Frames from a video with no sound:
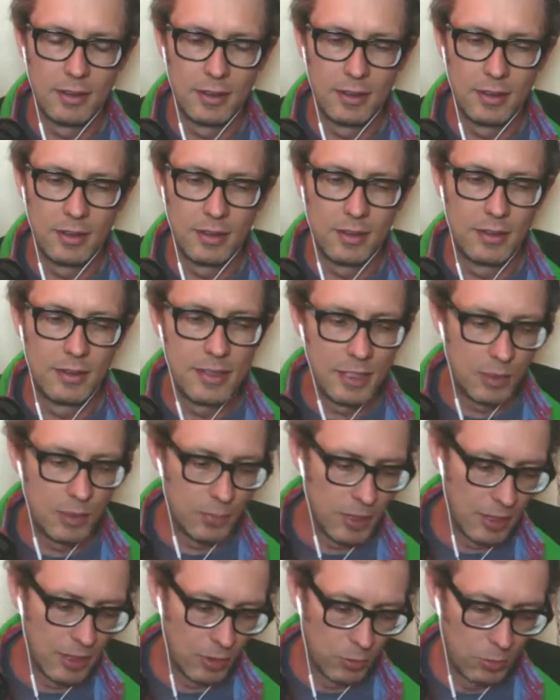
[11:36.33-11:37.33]
think
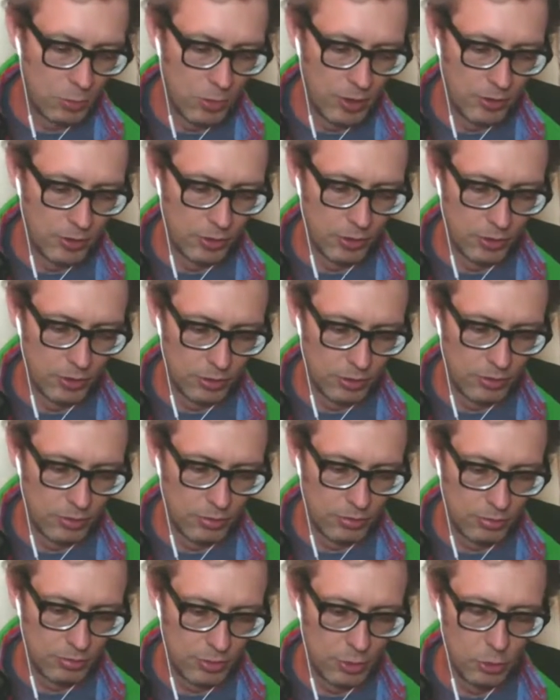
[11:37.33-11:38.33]
about whether
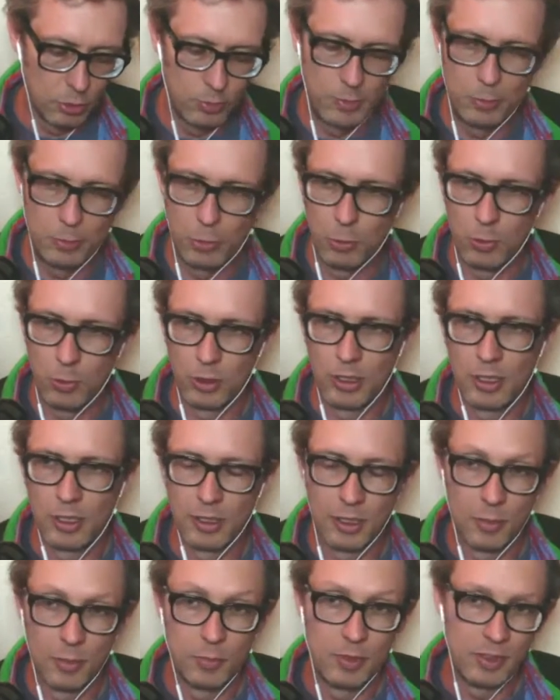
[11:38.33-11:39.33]
those people work at
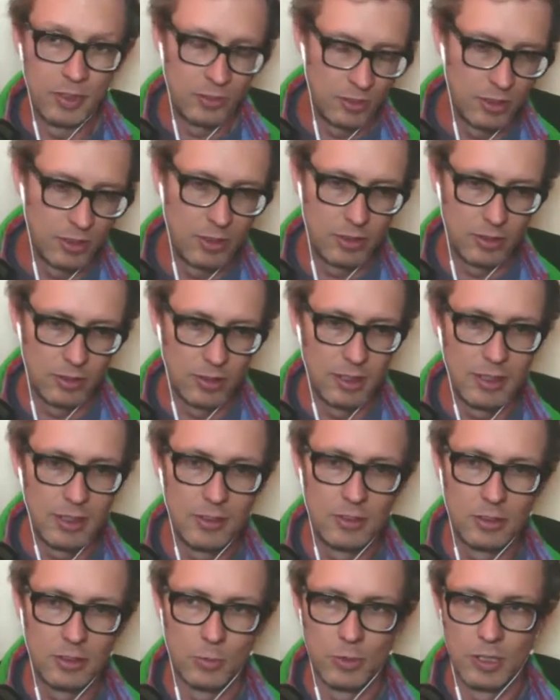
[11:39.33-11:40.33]
companies that could need
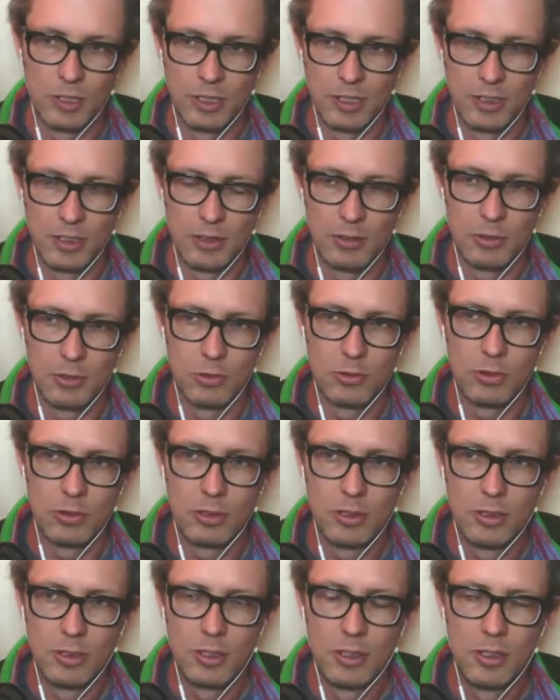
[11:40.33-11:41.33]
someone like you,
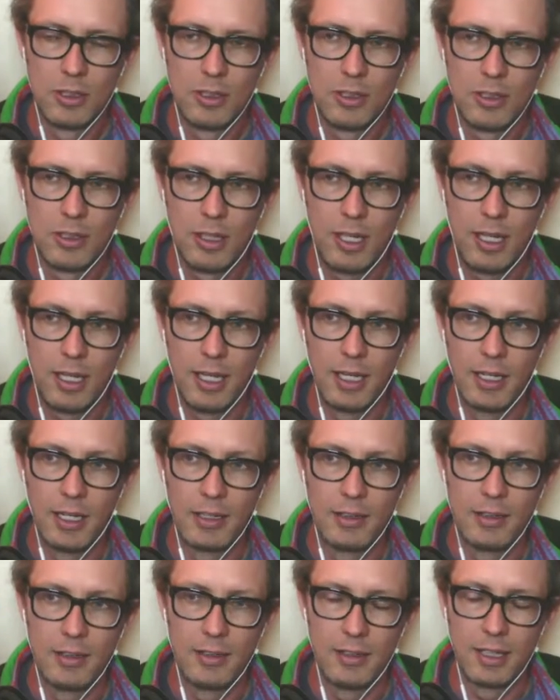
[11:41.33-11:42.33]

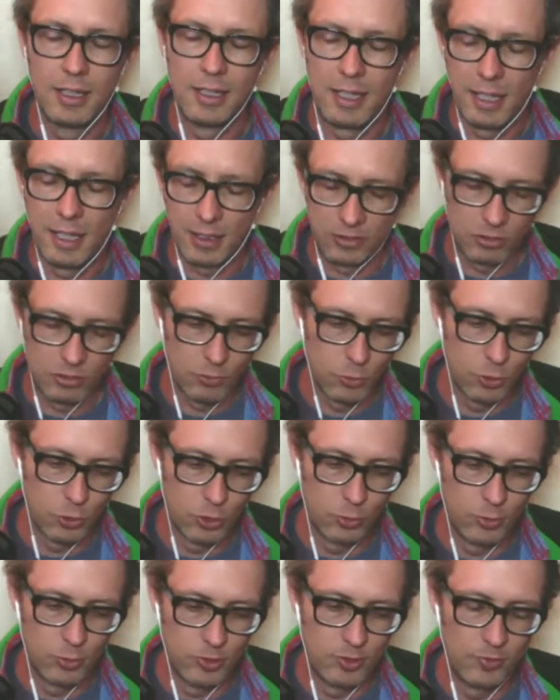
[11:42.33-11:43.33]
and then ask for
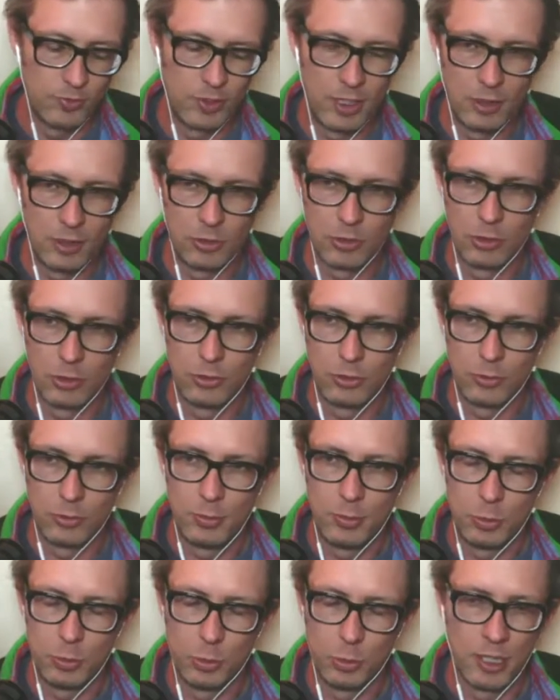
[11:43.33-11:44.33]
specific intros to
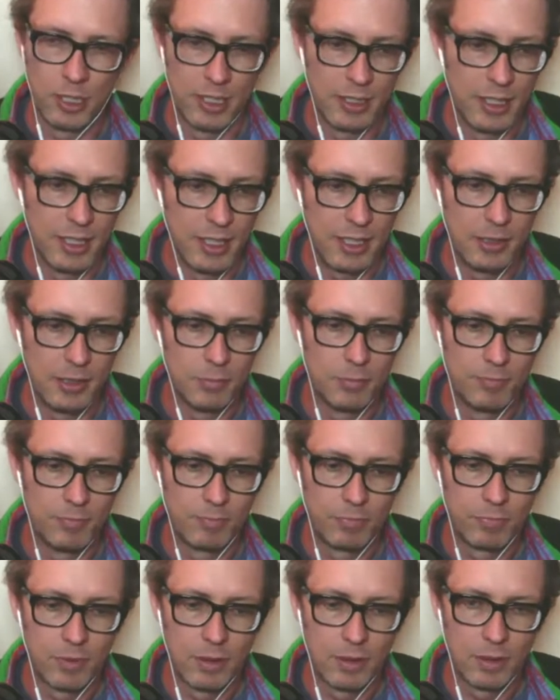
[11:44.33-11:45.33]
people by name.
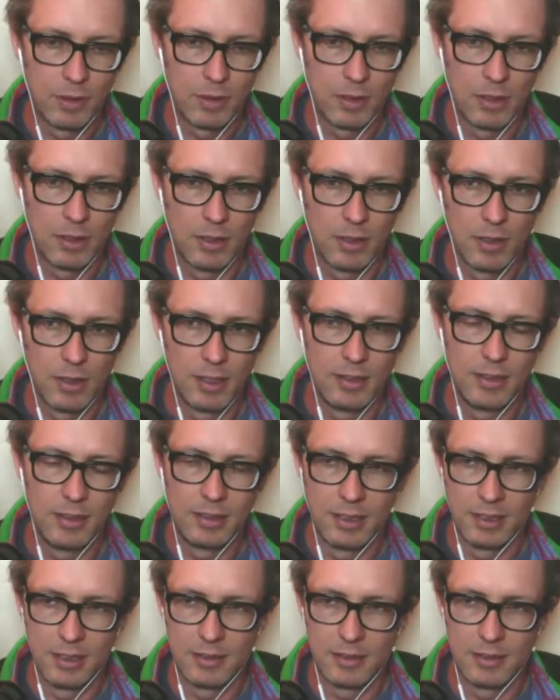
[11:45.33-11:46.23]
I think that,